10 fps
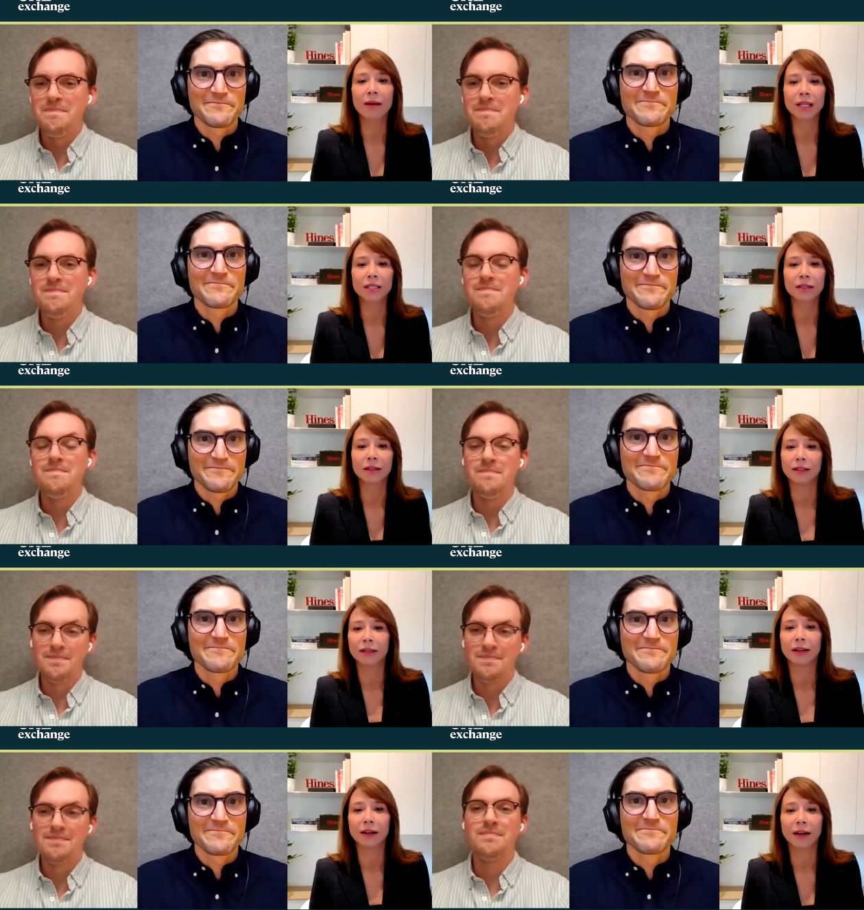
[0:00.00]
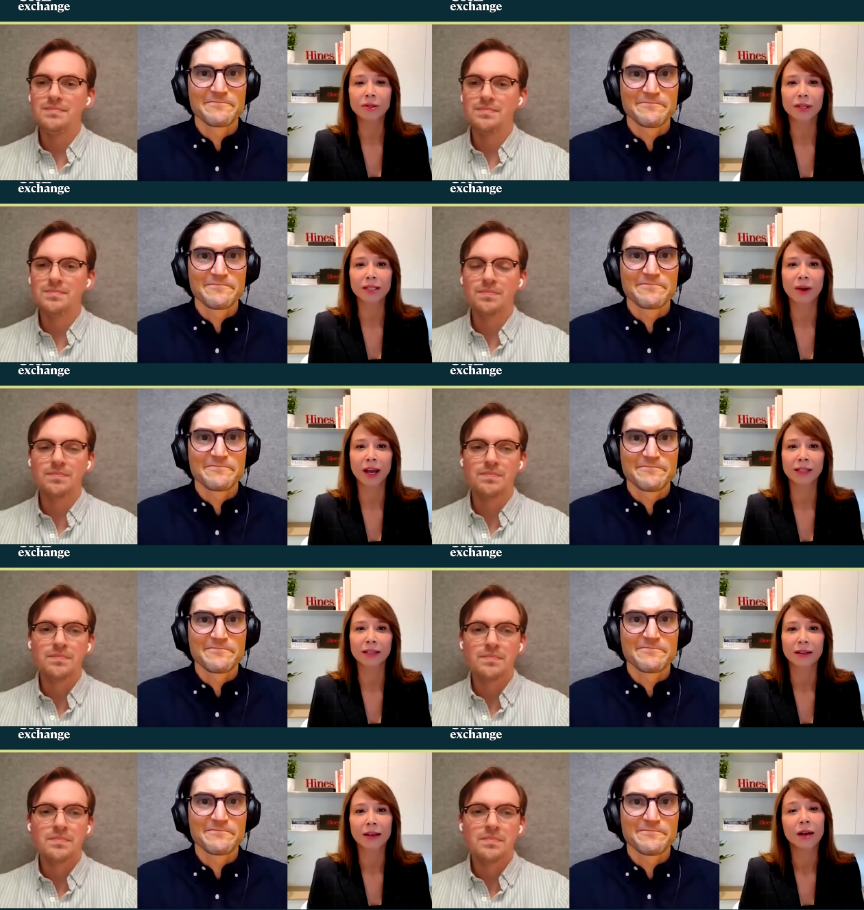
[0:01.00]
Speaker 1: in Amazon groceries,
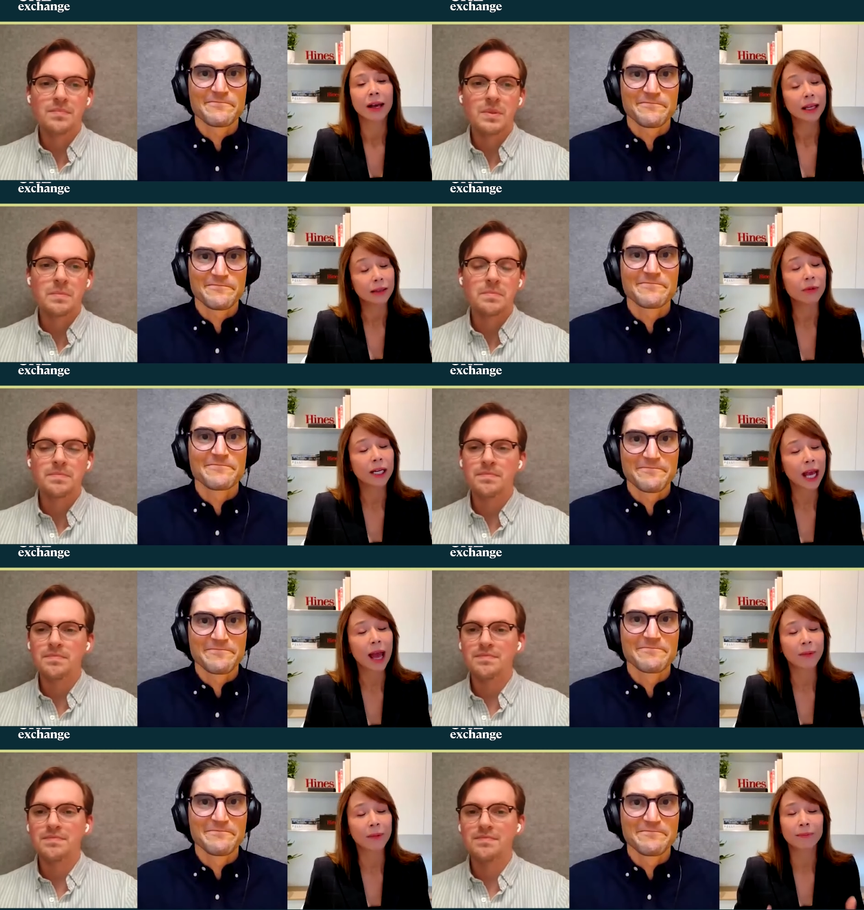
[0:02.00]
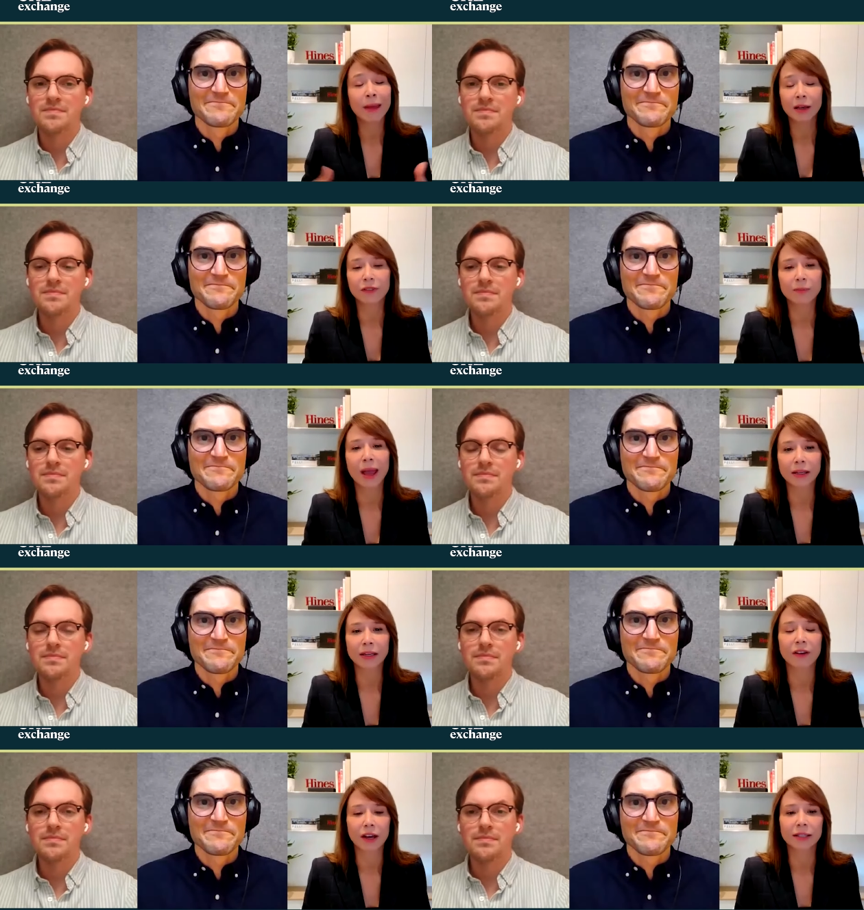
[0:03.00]
right? It really happened. COVID
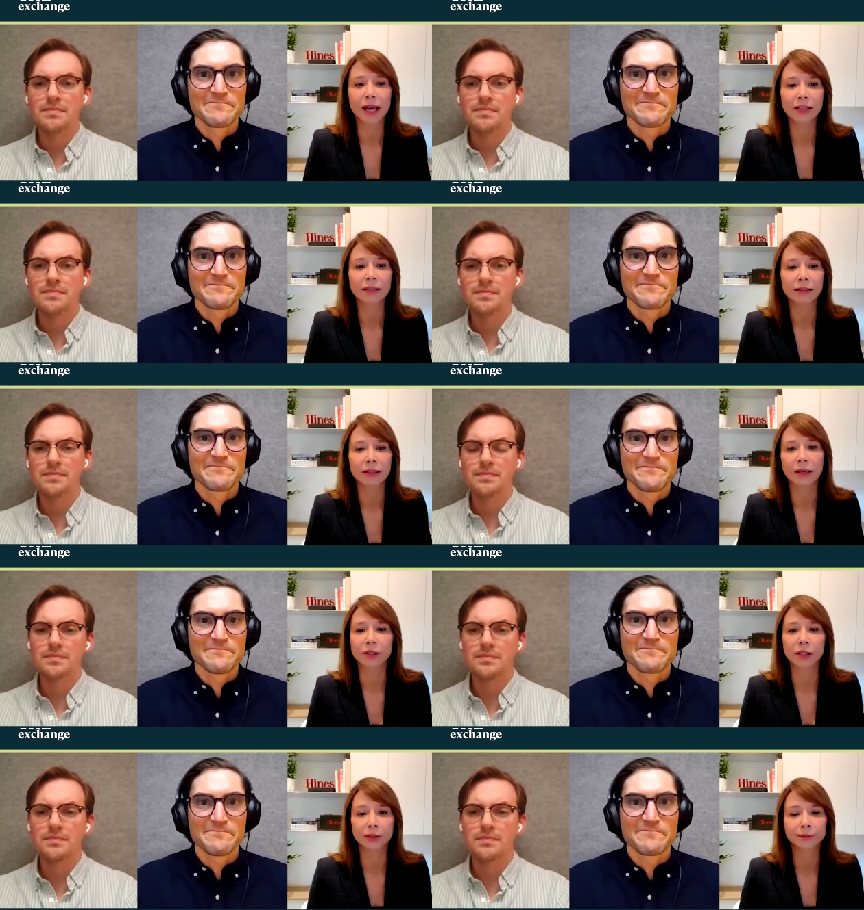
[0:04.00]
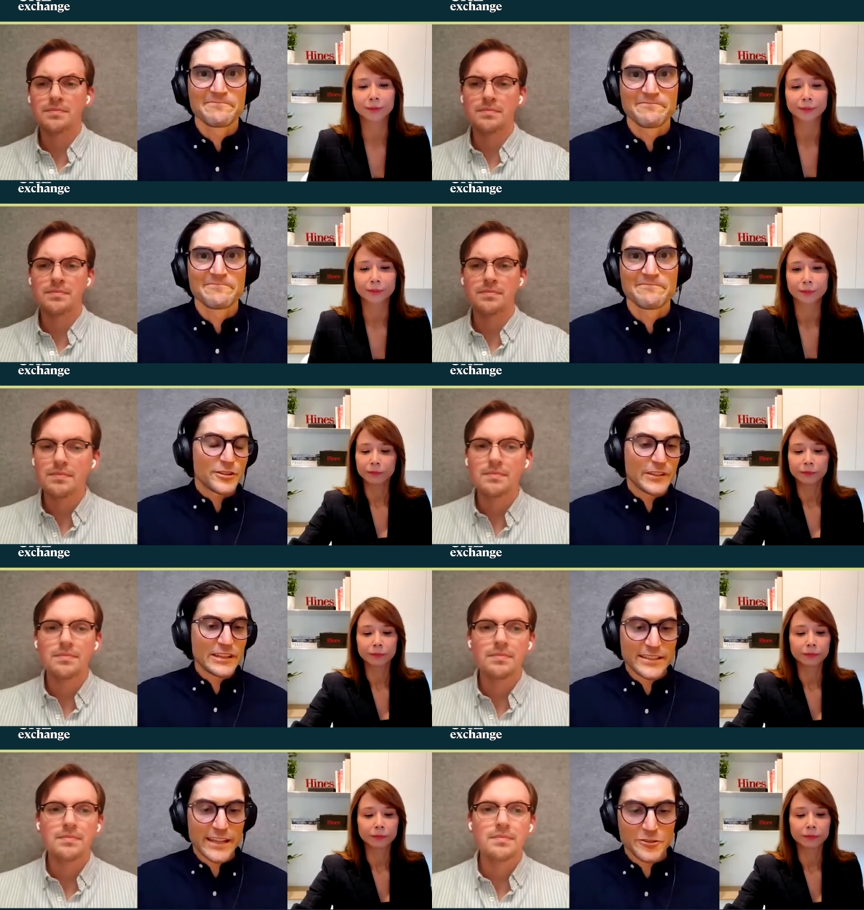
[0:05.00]
magnified that for sure
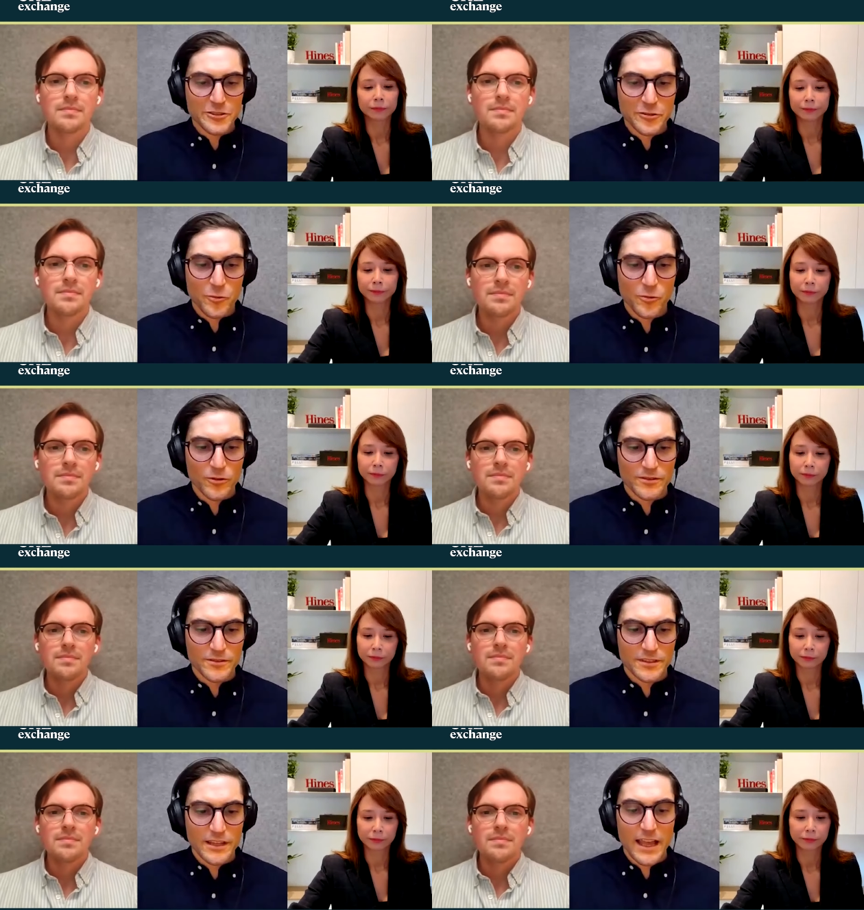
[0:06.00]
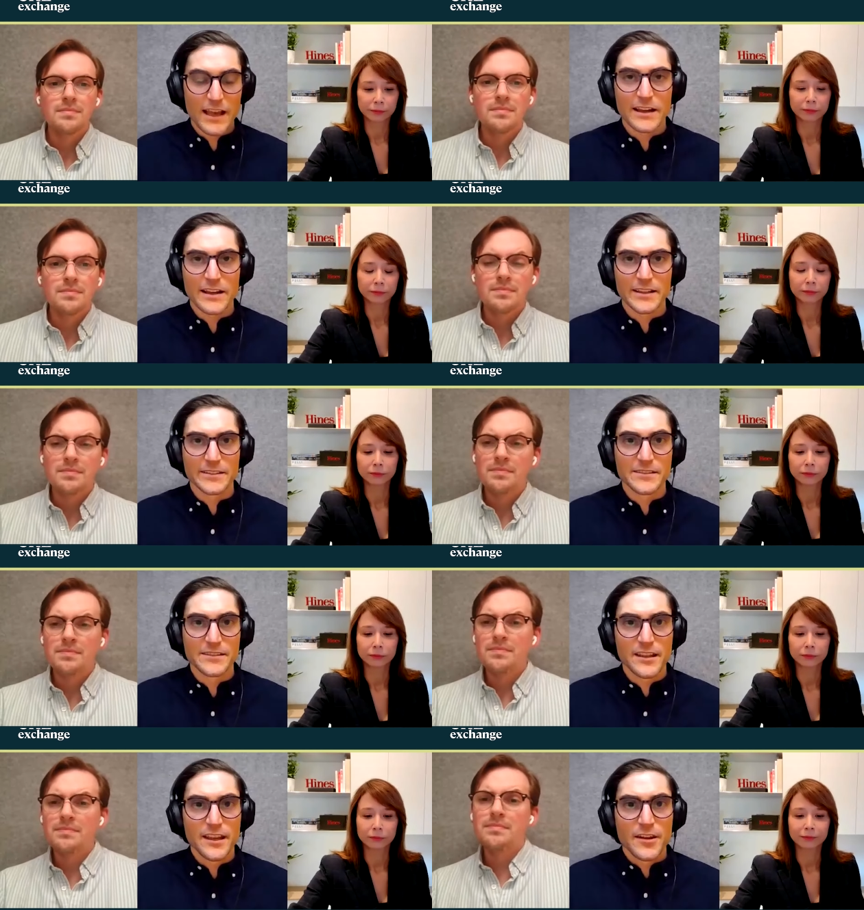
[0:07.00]
Speaker 2: shifting attention towards
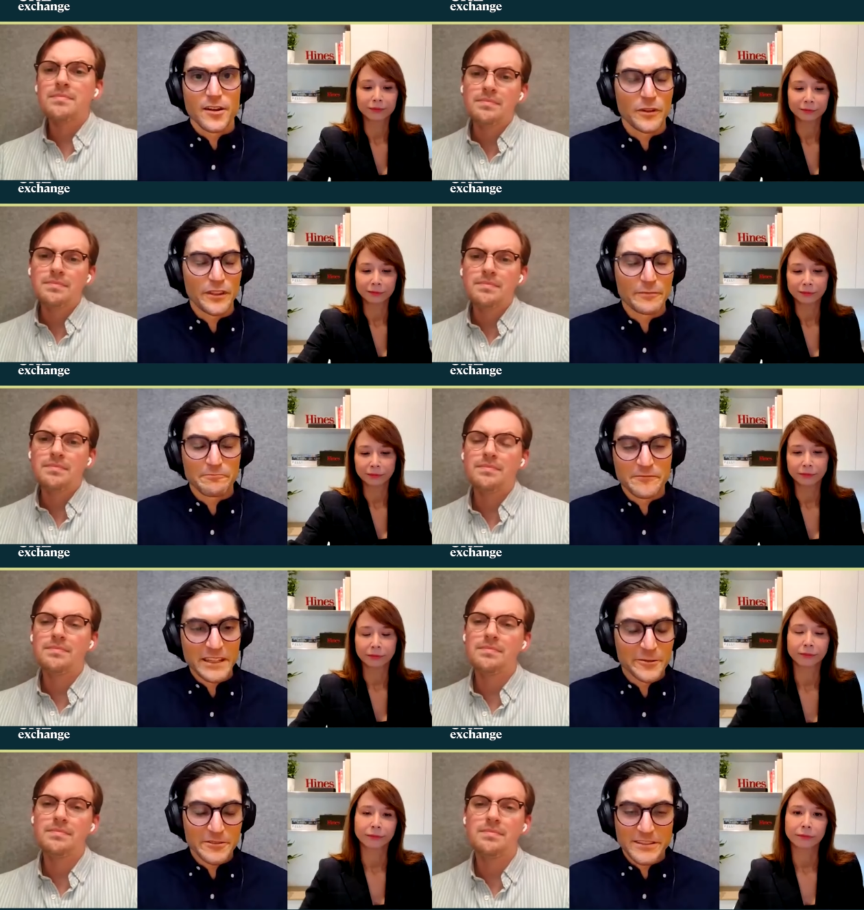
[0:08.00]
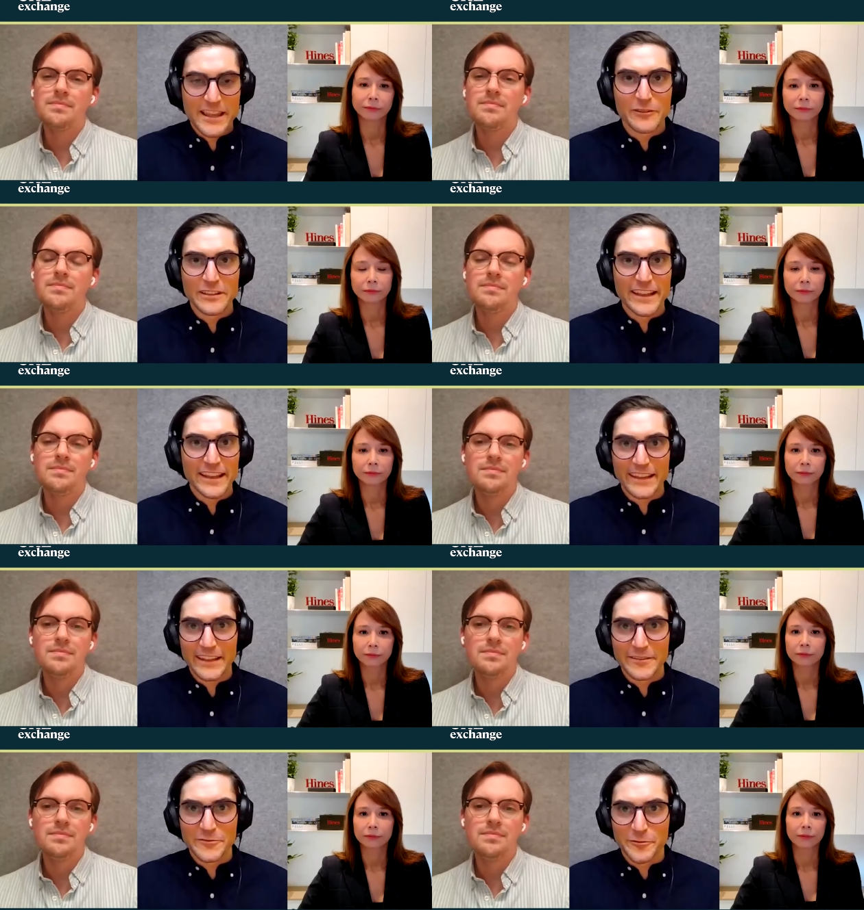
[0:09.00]
Hines with a near seven
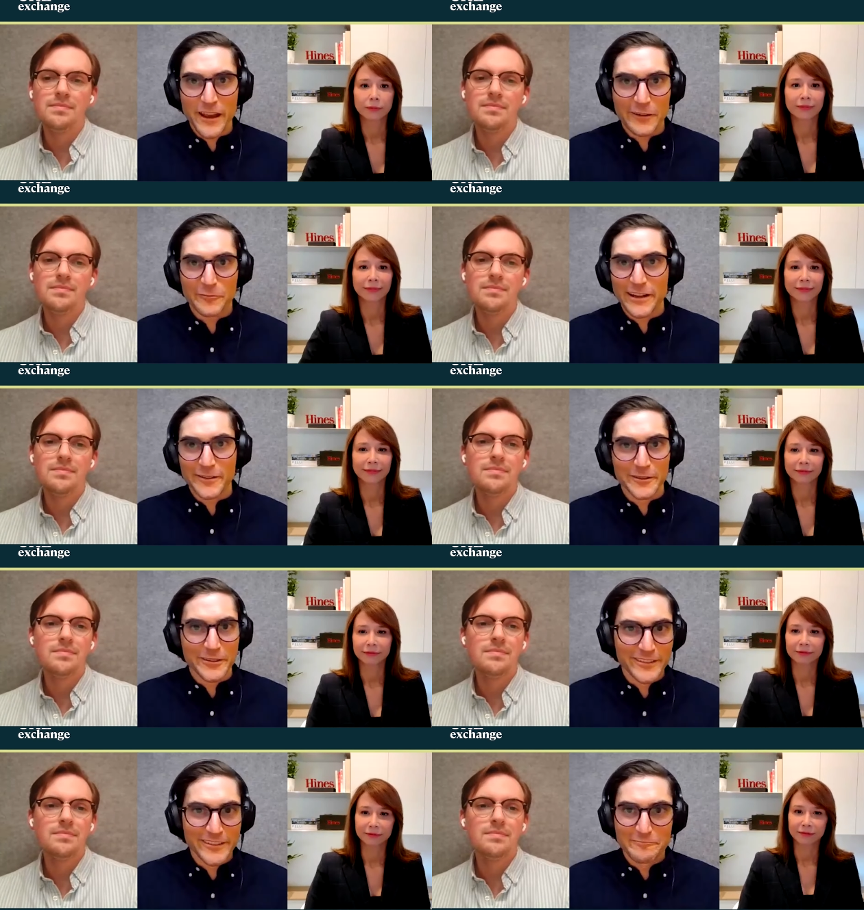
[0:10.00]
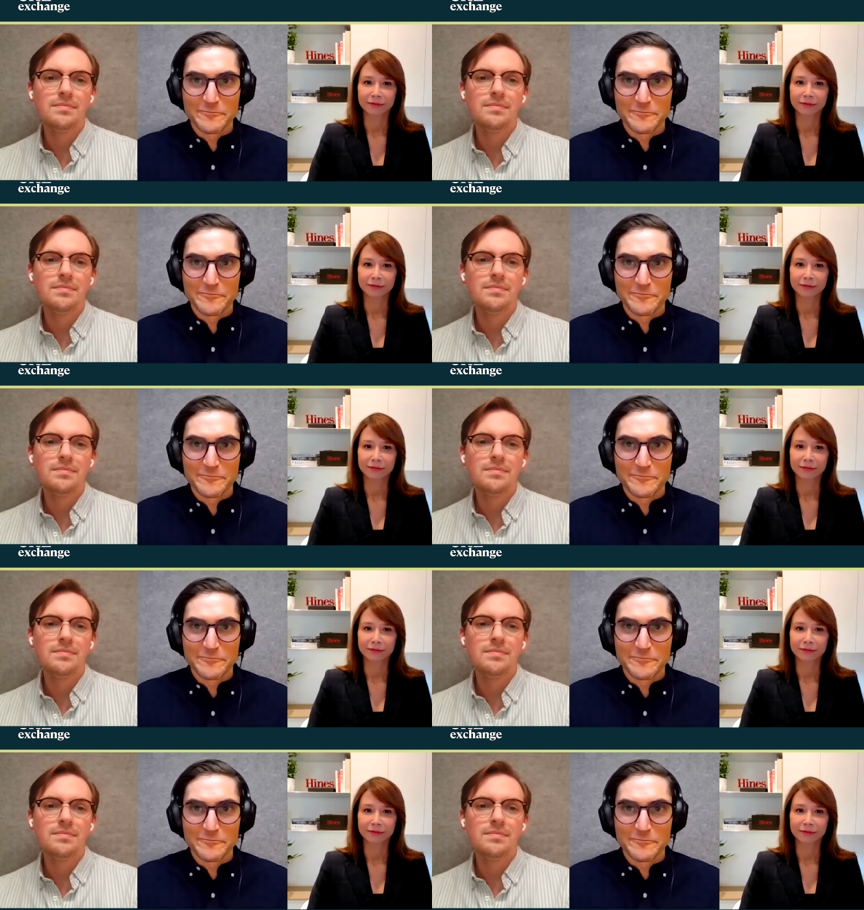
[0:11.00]
decade track record,